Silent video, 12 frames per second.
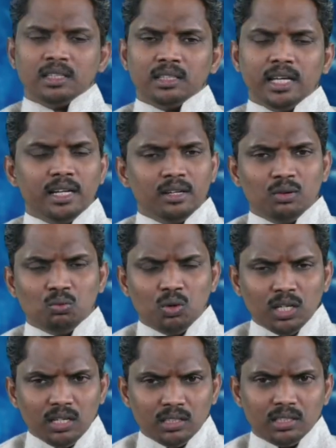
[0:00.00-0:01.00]
Then
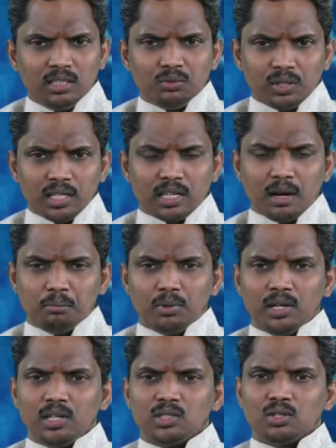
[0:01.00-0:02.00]
what are the different
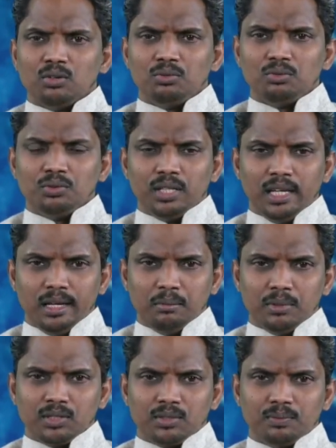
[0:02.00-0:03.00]
components of
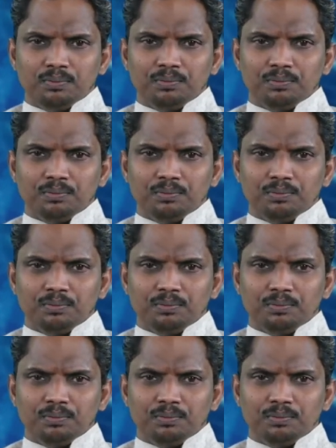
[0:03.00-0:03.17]
LMS?